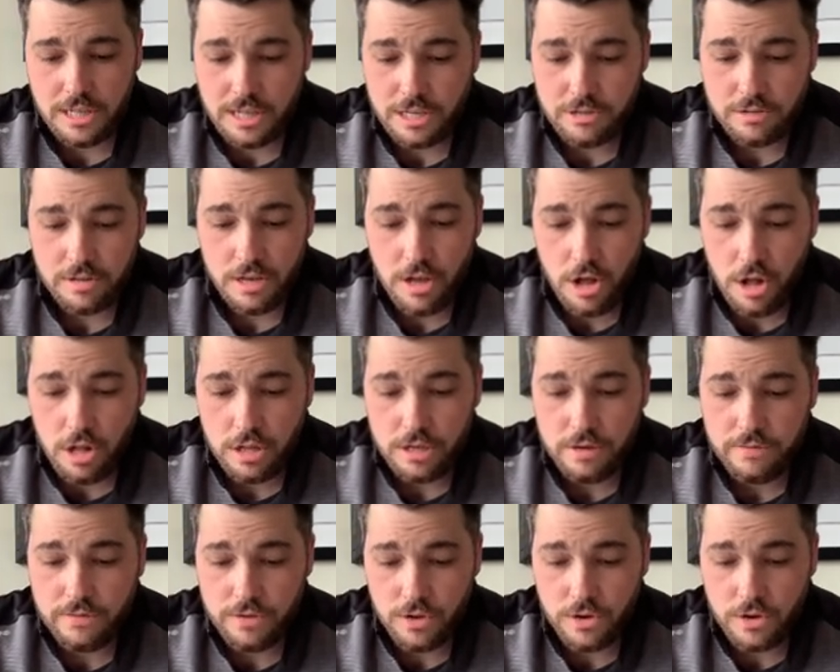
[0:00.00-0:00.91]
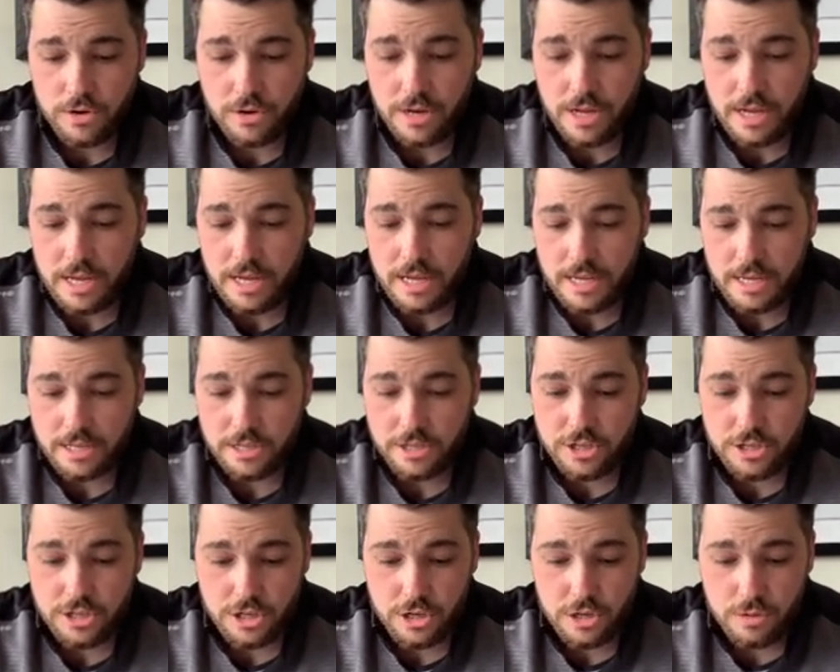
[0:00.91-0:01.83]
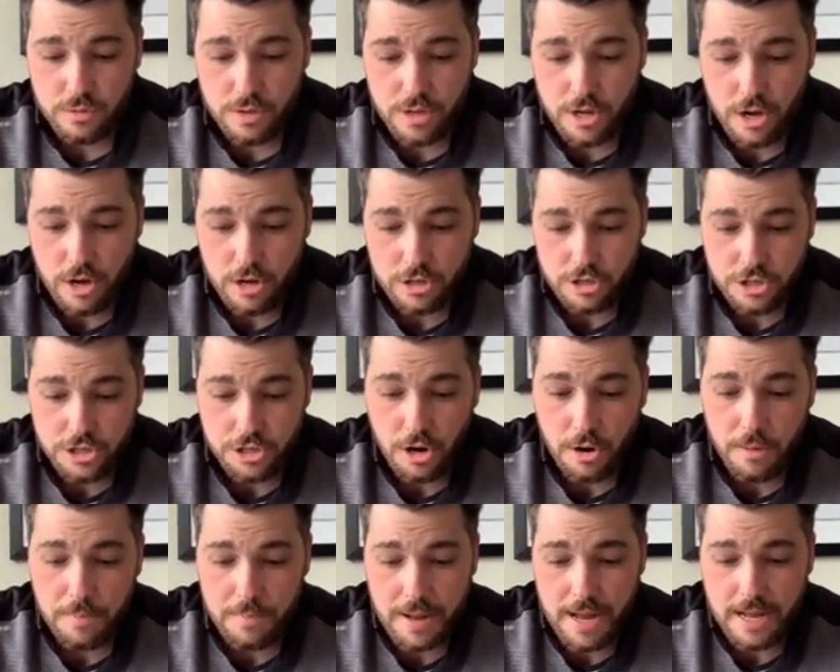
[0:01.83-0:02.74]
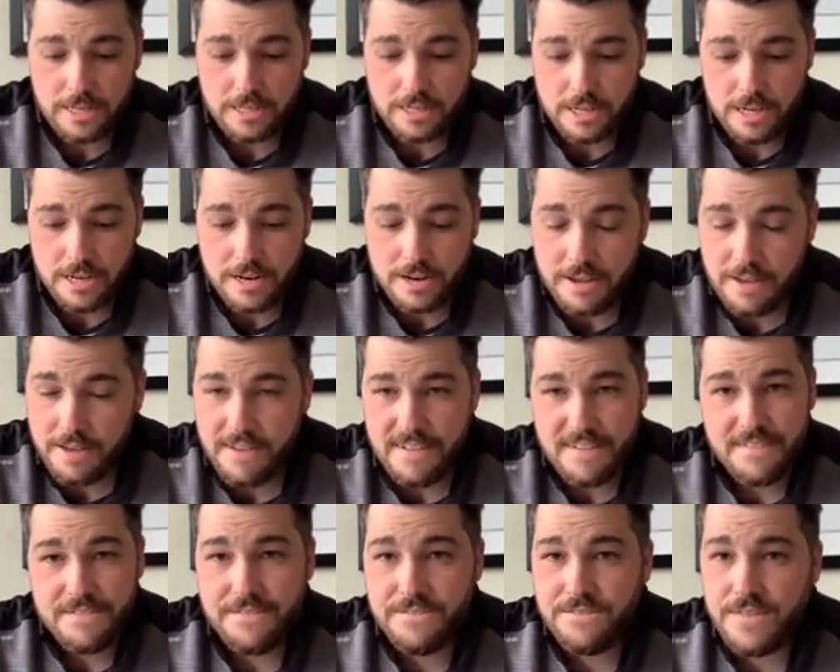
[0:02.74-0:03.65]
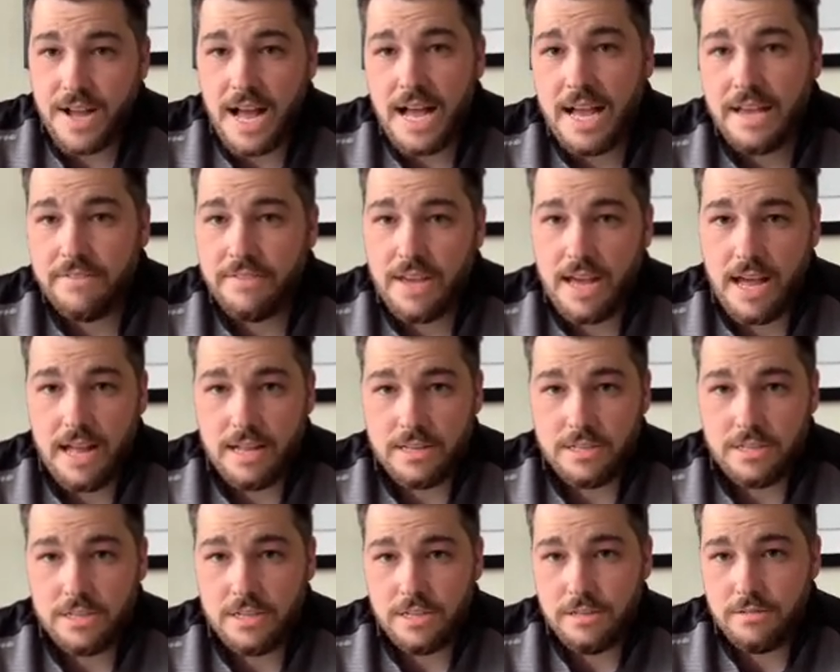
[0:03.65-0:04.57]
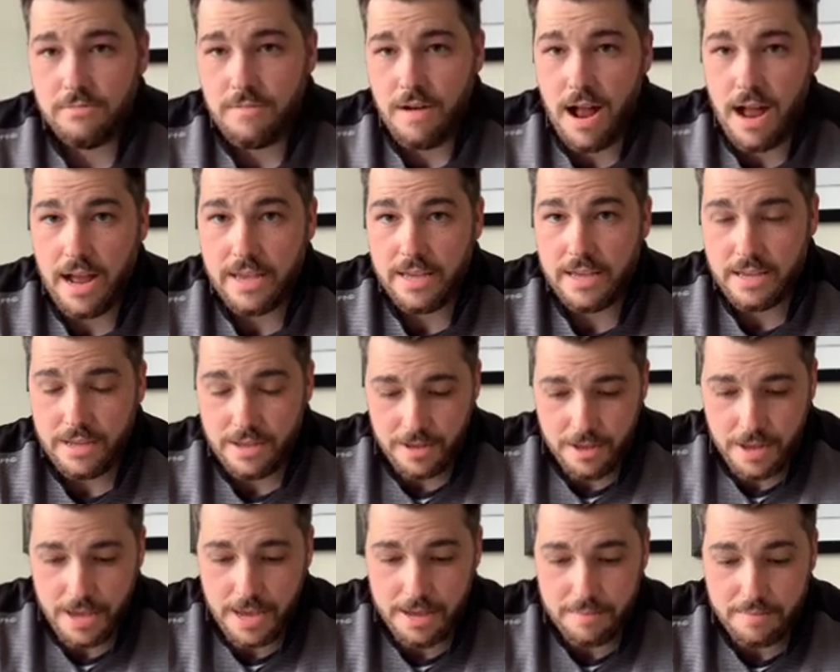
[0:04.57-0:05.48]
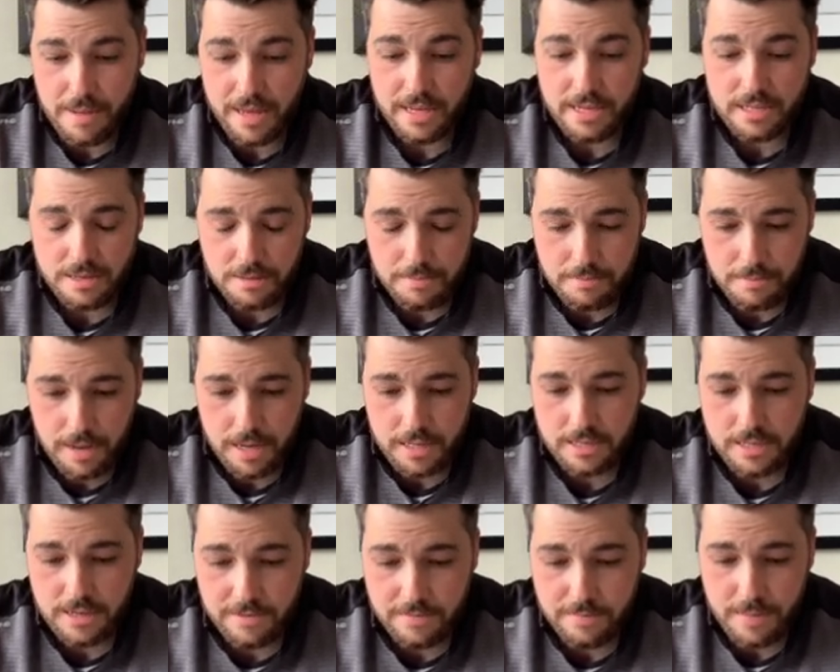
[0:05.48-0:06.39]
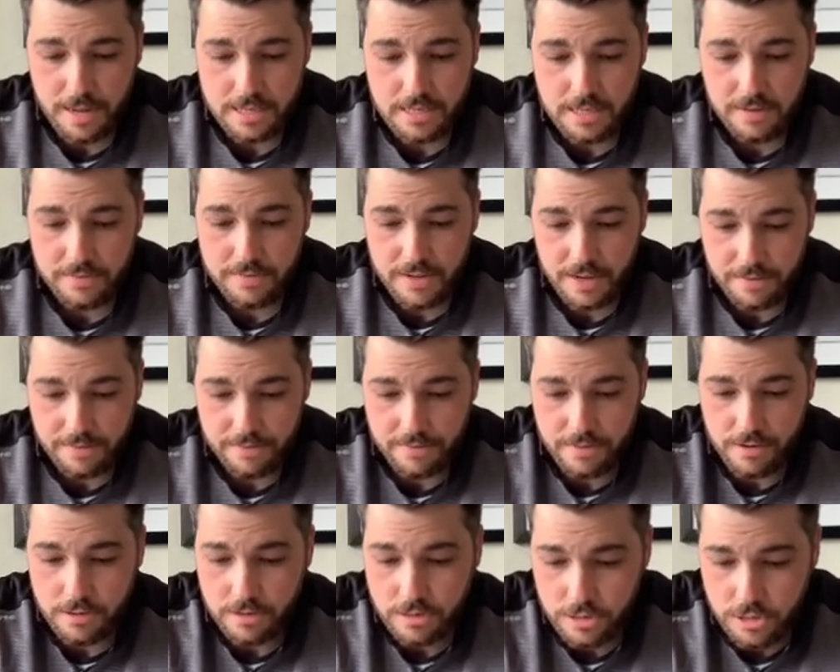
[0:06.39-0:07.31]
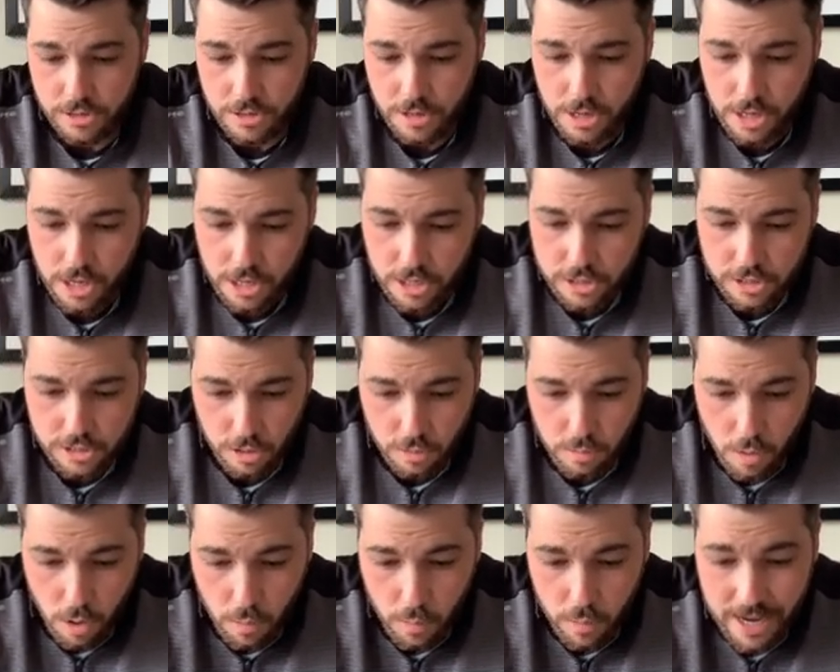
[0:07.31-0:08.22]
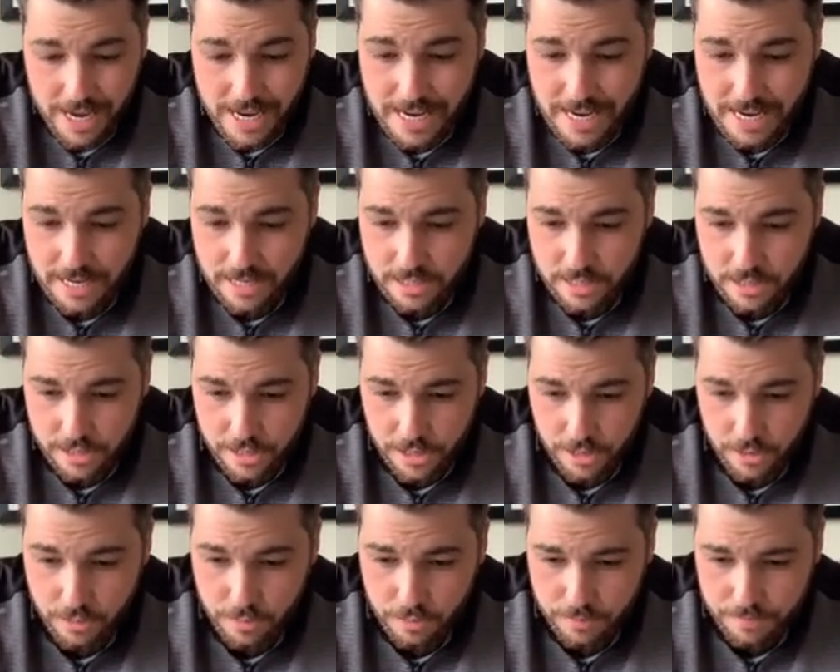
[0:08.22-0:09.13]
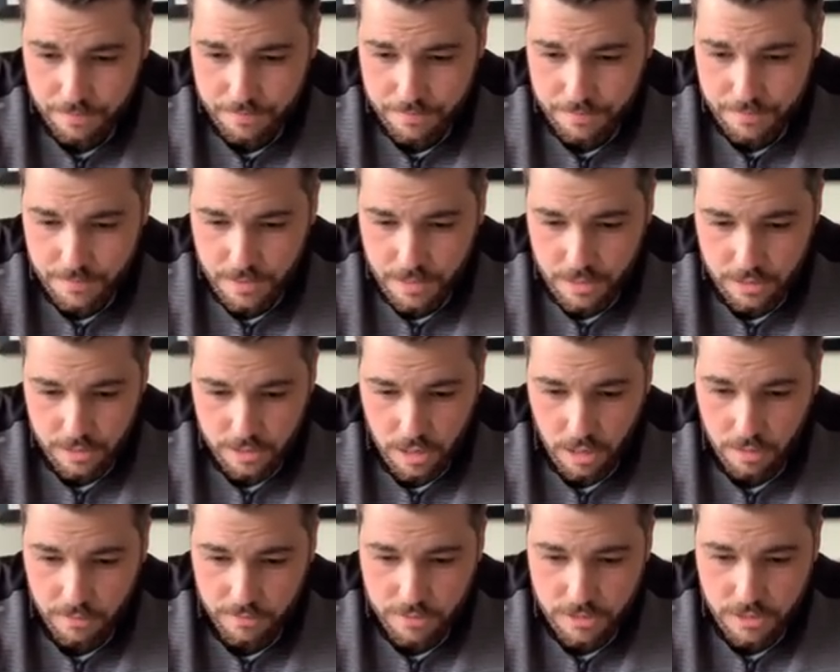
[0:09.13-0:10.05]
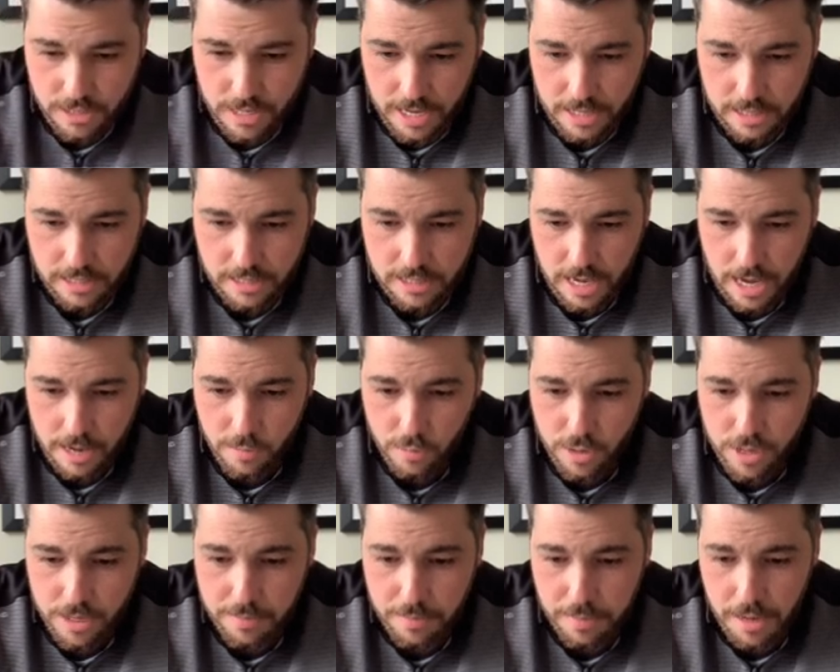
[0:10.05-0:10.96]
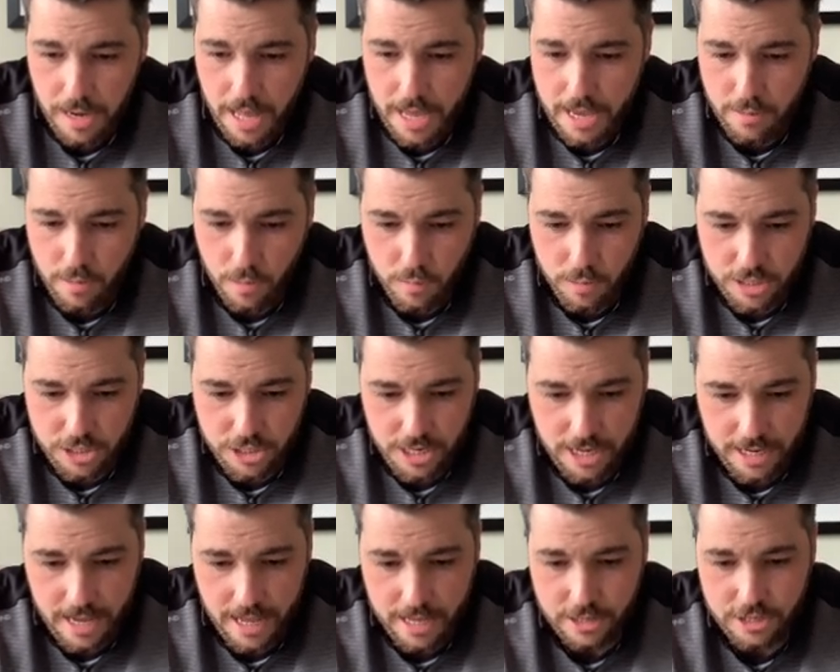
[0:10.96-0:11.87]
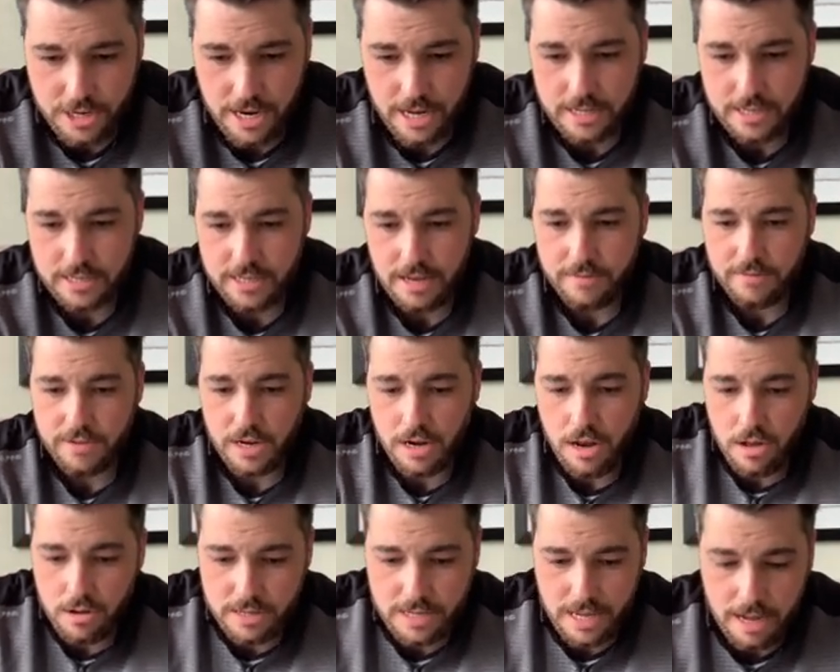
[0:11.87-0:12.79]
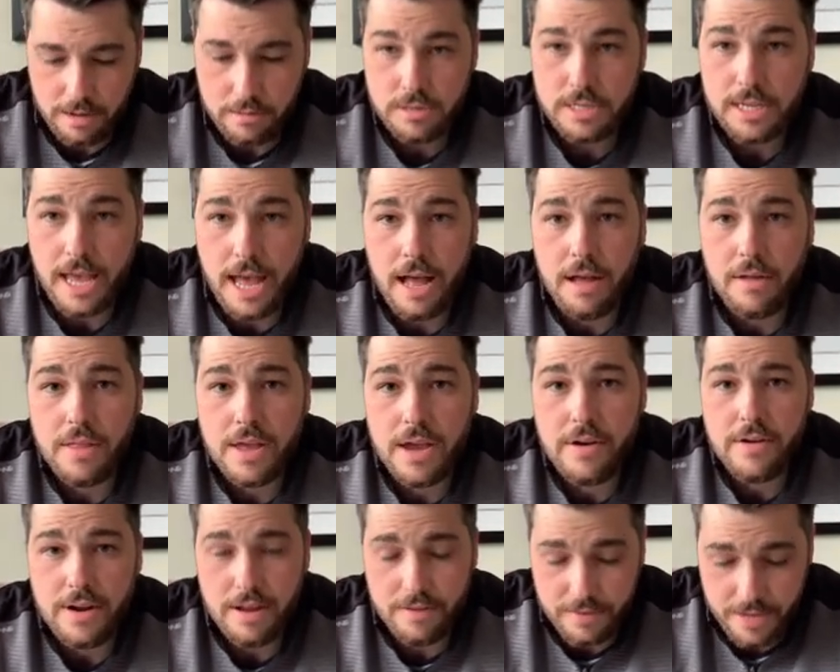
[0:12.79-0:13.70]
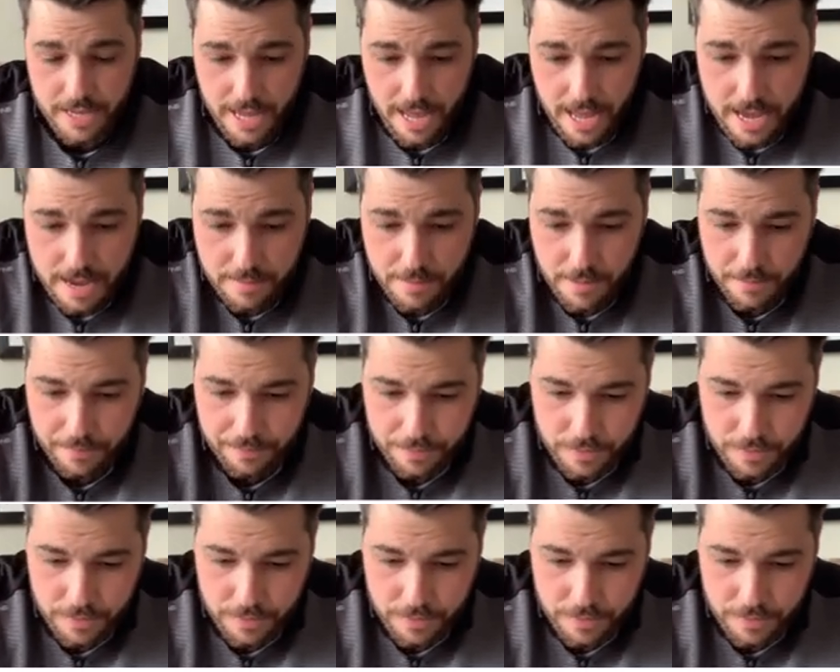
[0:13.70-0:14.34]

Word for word: Literally, all you've done is skew your shot pattern five yards to the right. It makes a massive, massive difference. So what we need to do as golfers, next time we play, when we ch get a chance after lockdown to get out there and have a game,